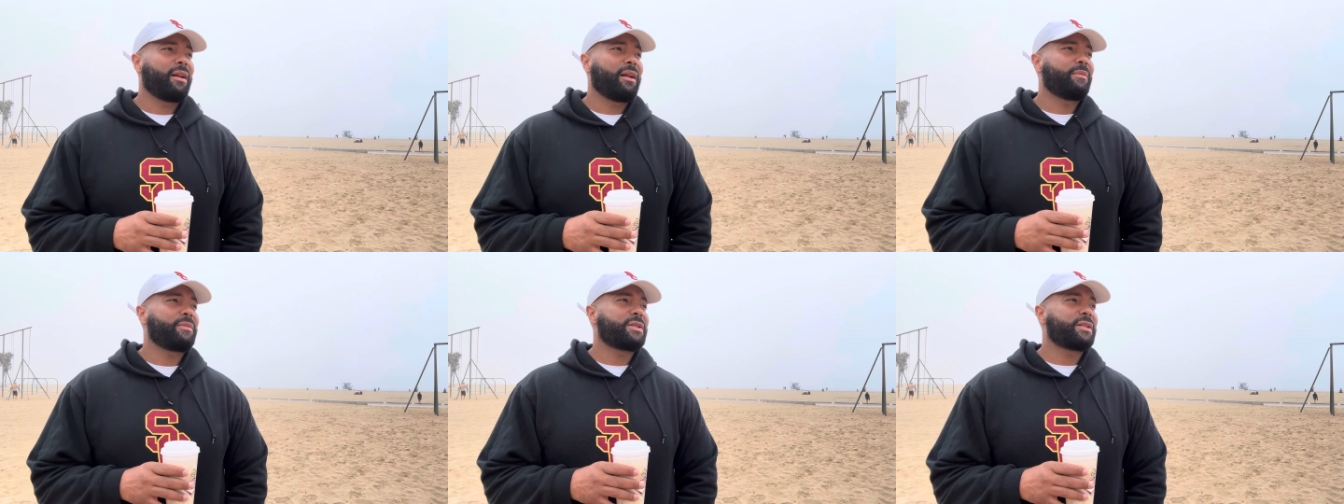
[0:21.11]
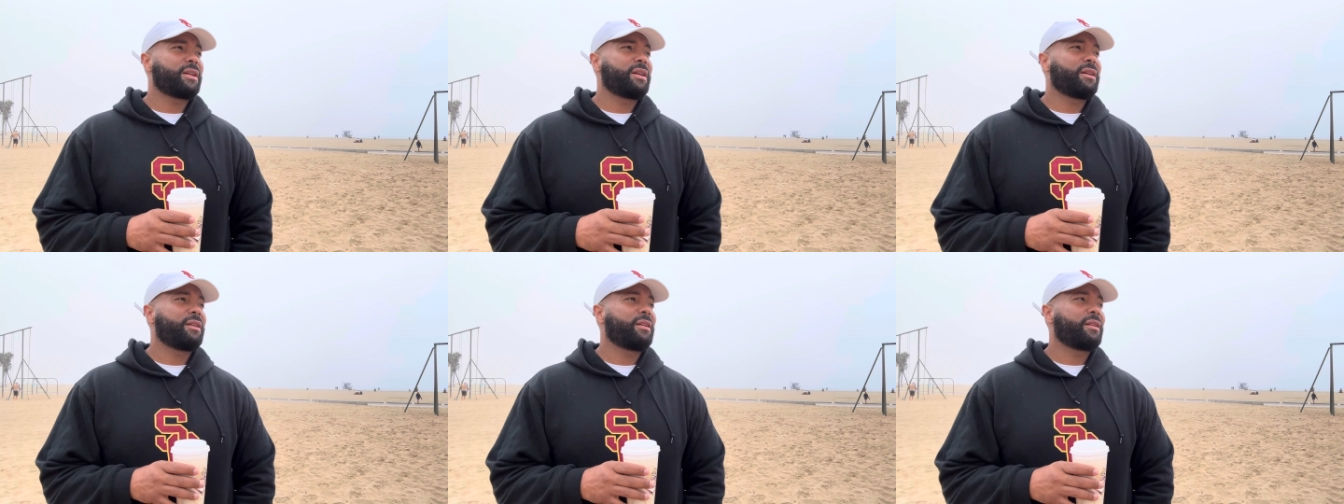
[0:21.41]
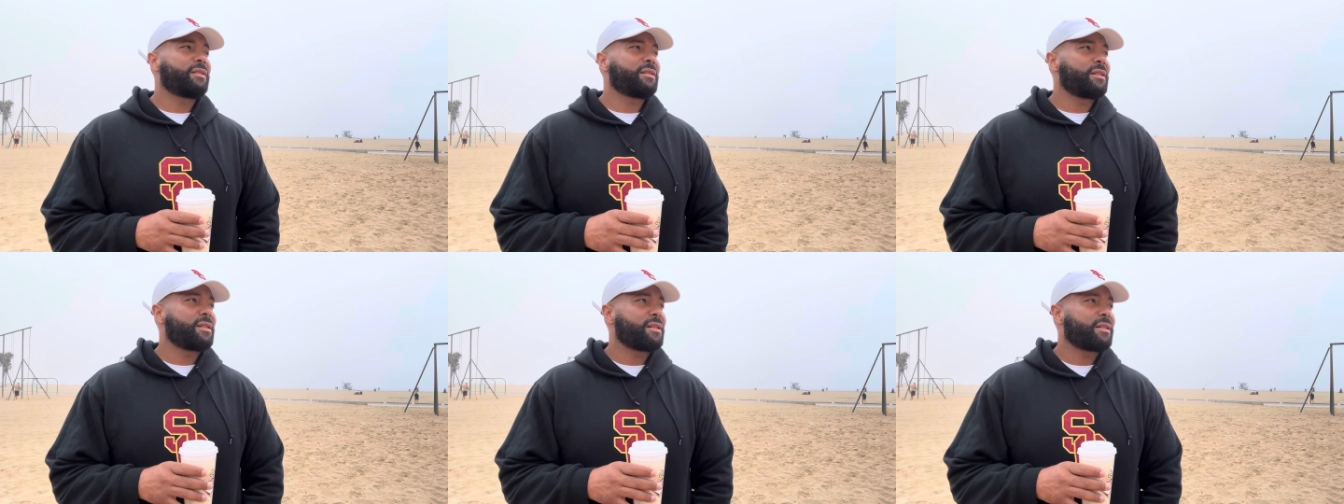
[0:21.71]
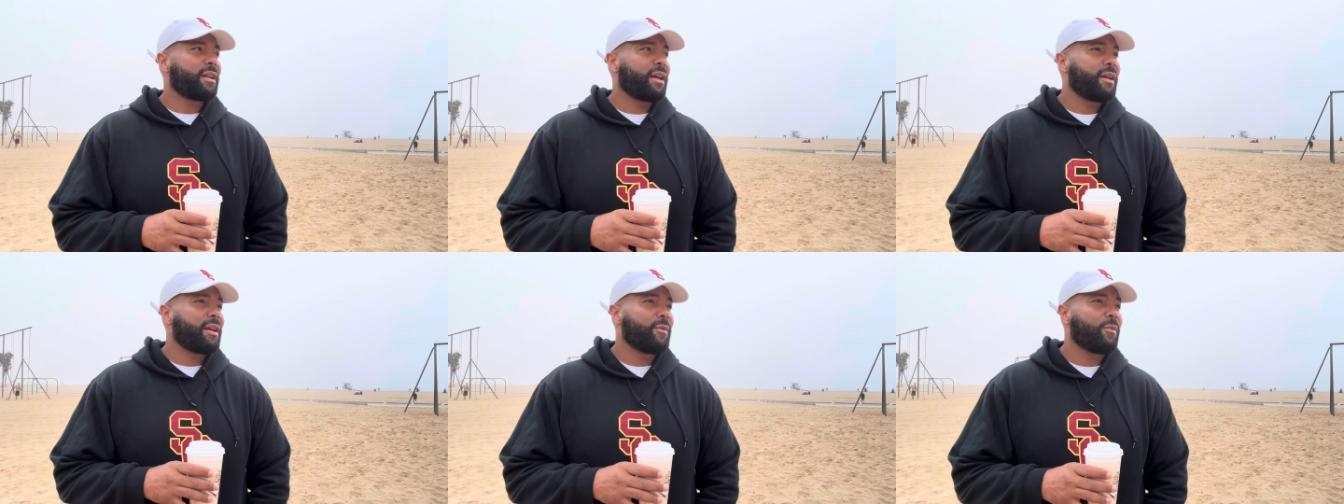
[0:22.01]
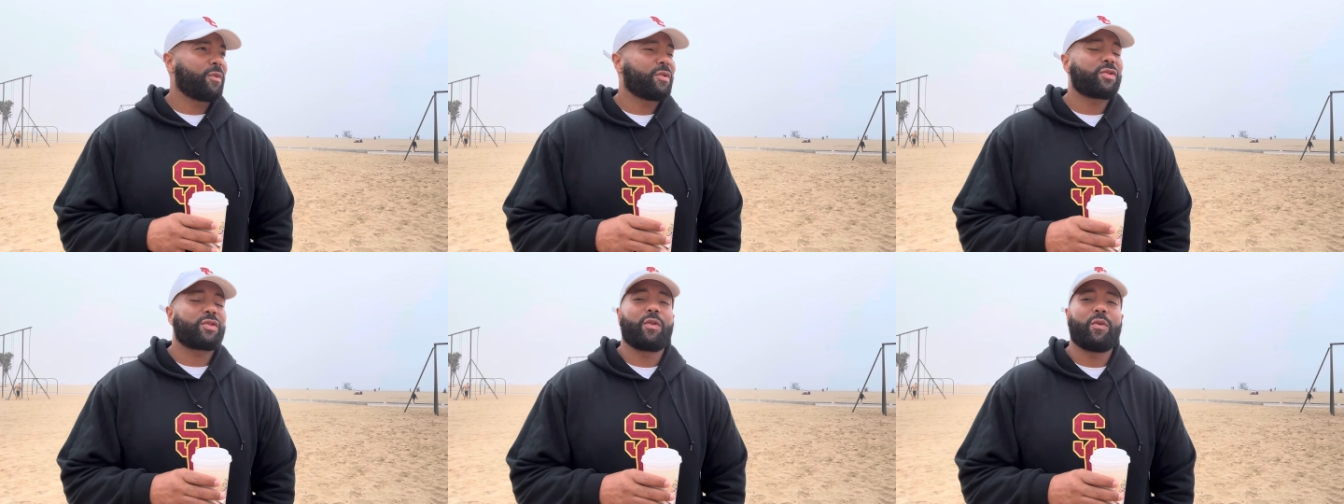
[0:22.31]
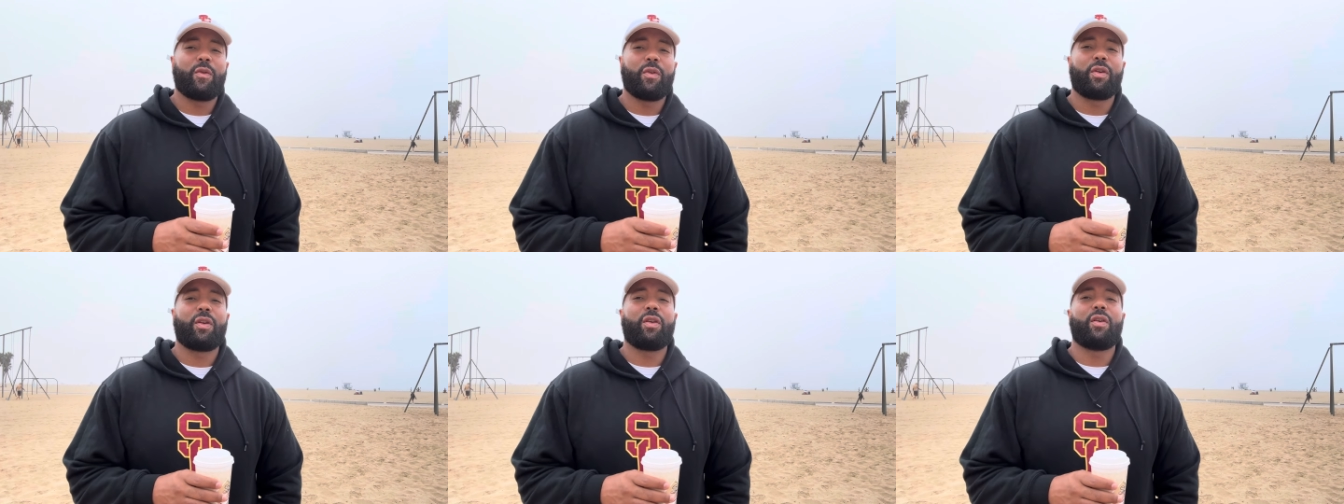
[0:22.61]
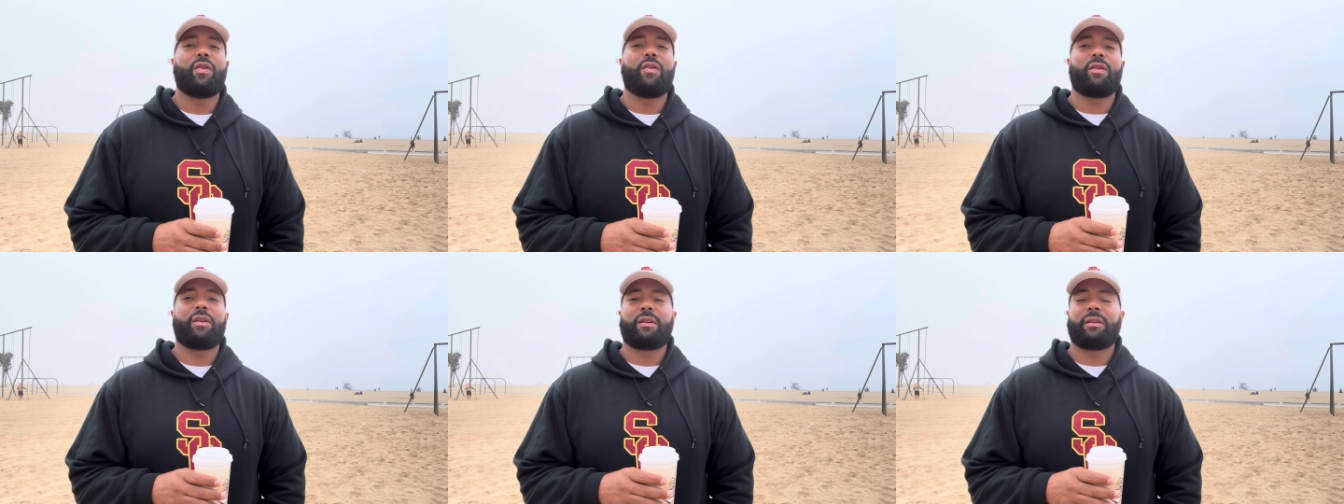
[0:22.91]
I'm just here to just state what's going
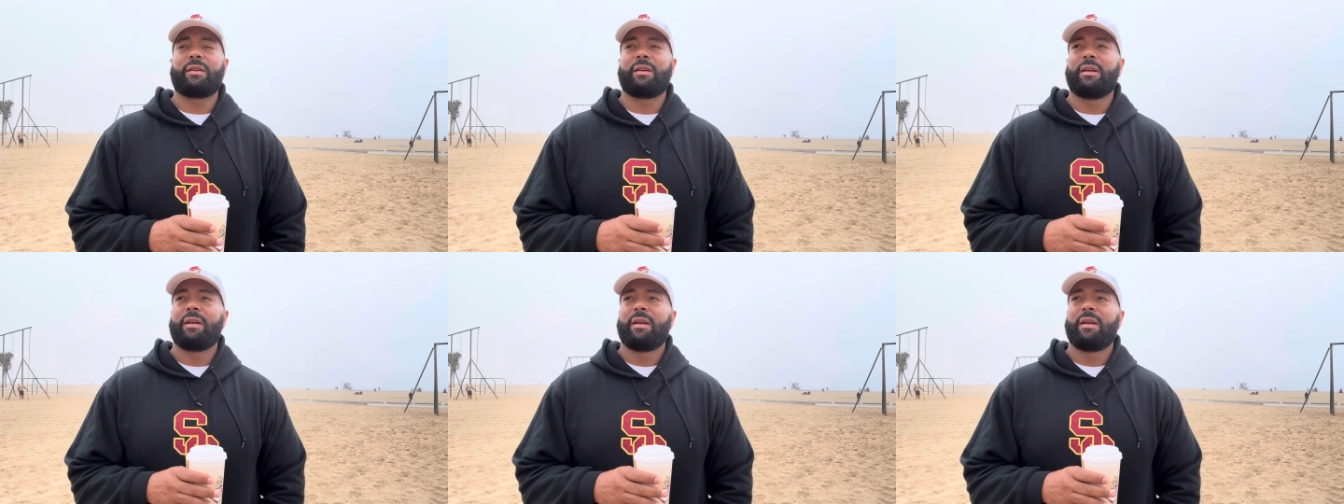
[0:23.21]
on and